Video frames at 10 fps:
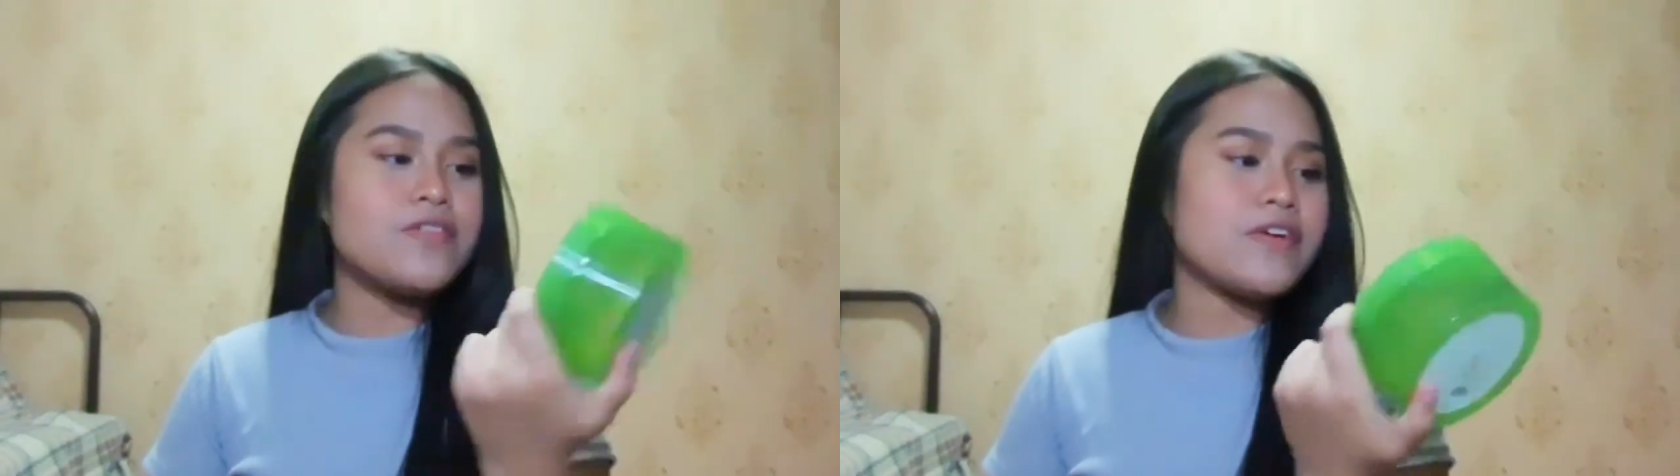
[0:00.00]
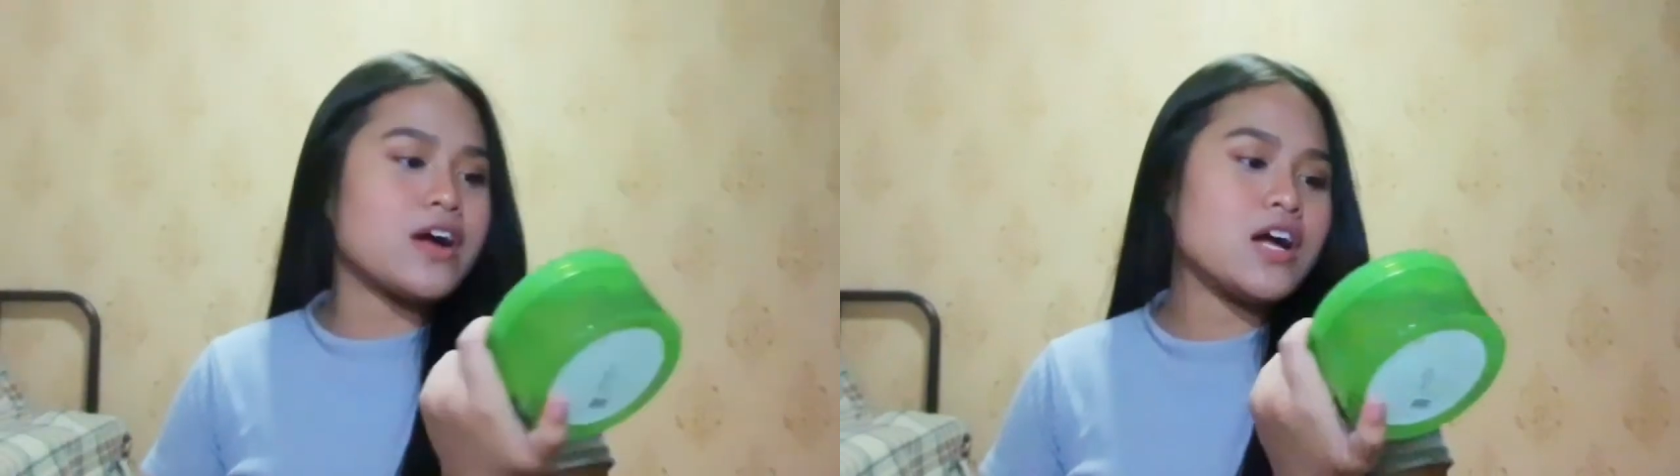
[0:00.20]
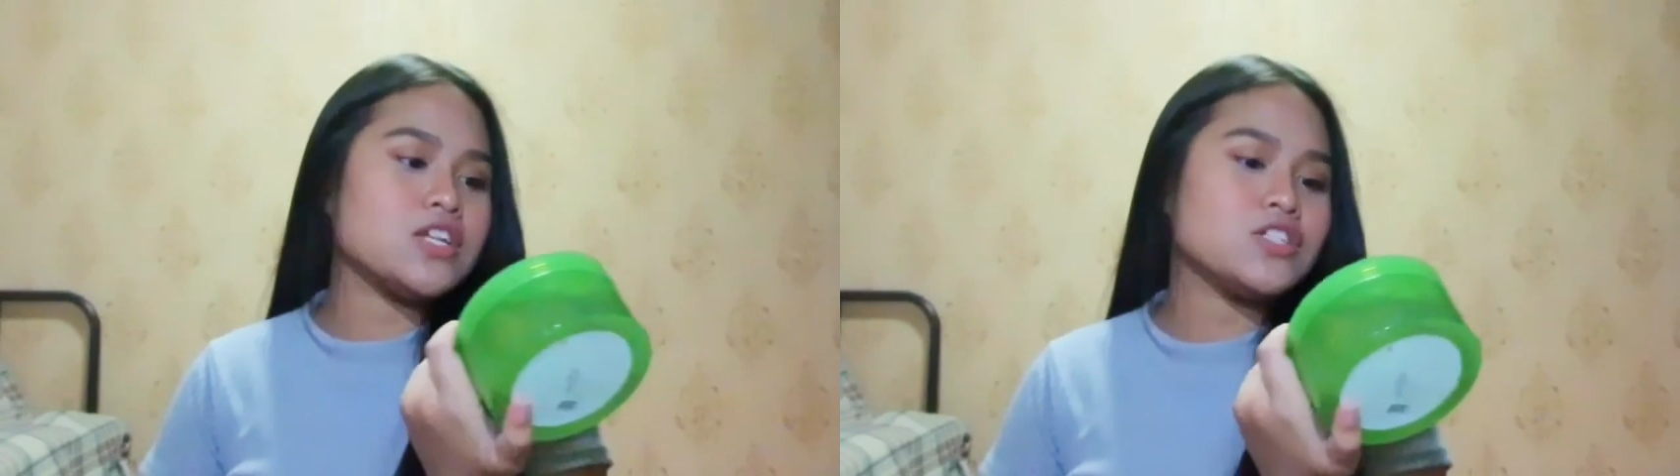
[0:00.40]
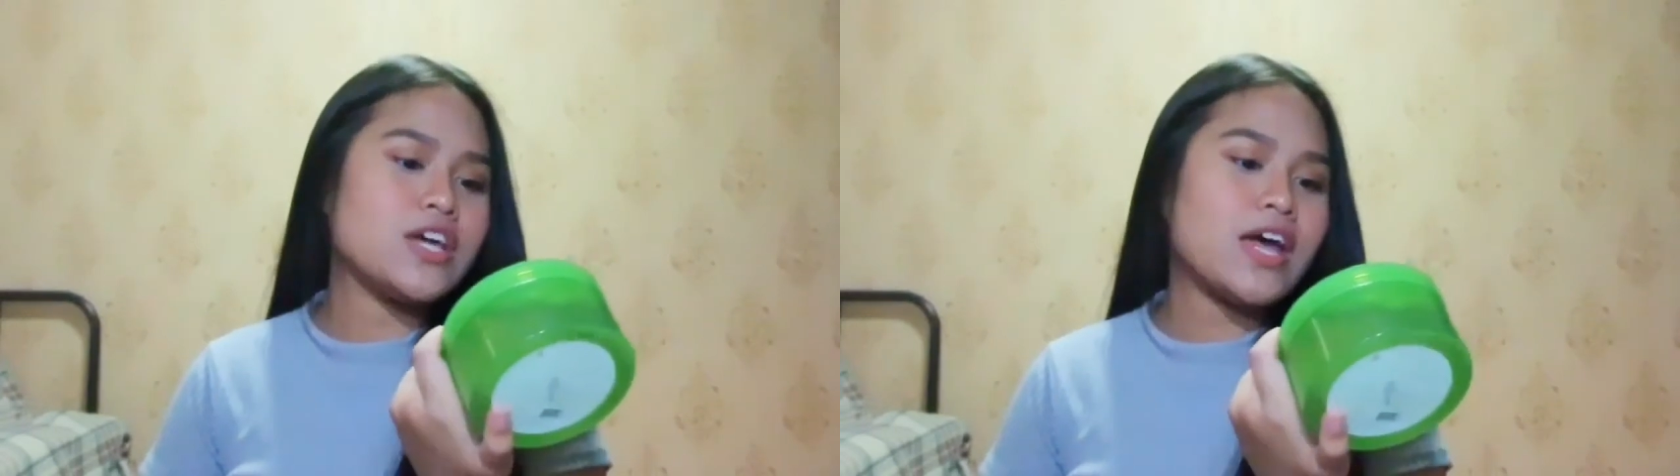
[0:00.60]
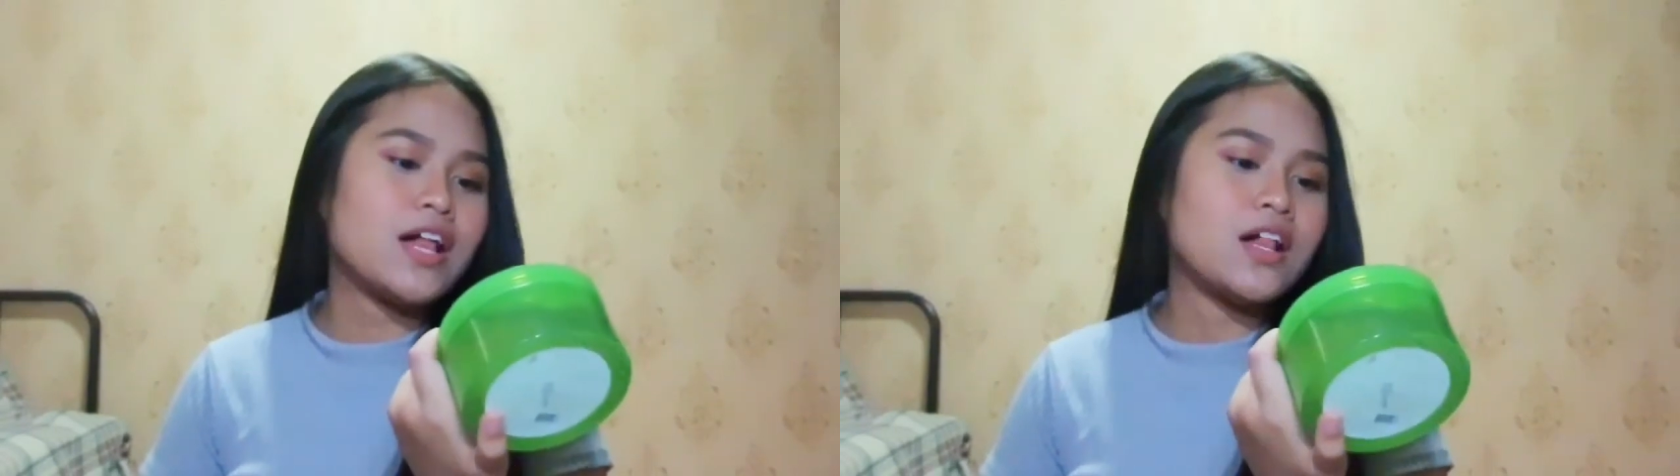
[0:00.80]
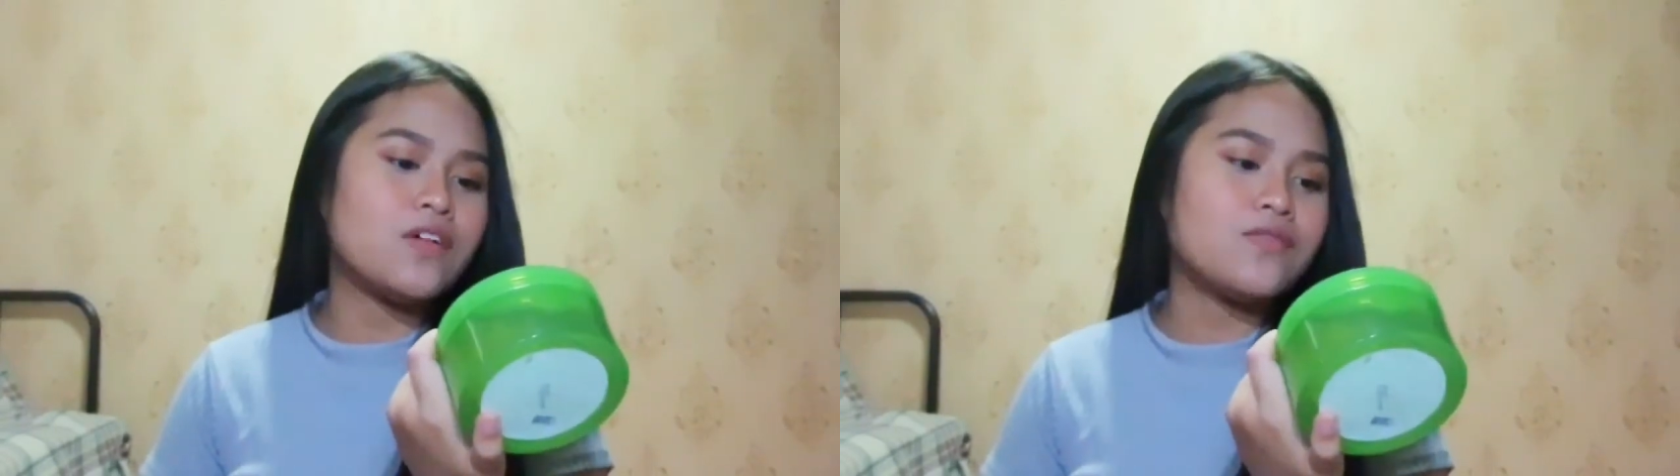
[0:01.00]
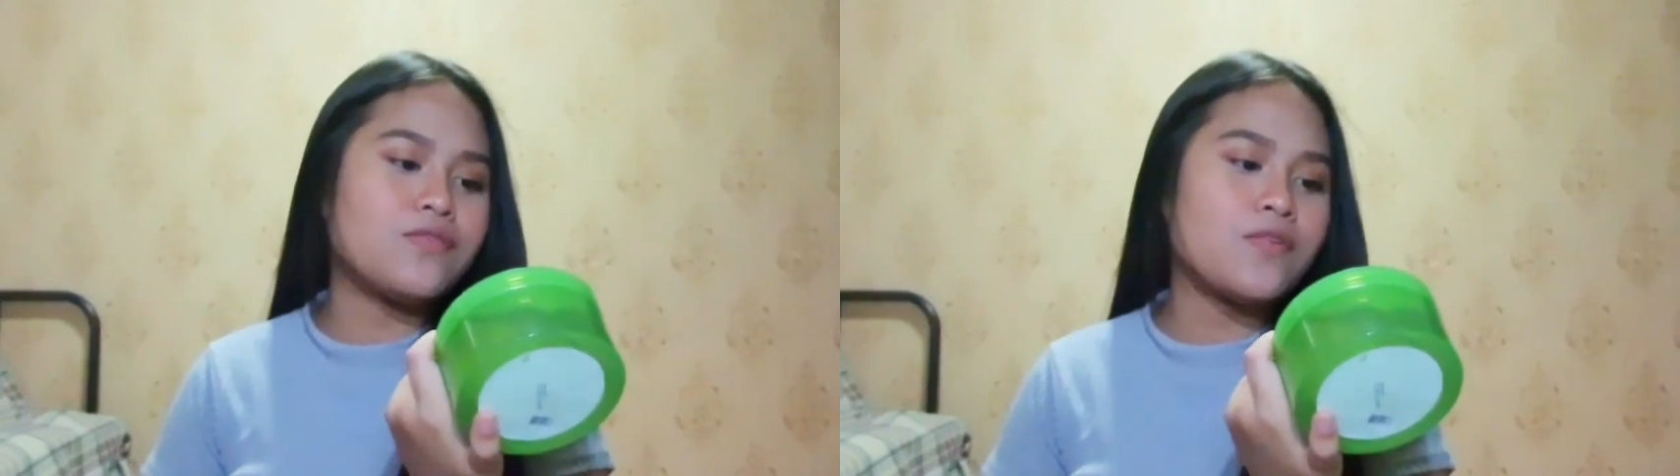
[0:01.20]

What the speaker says: vera gel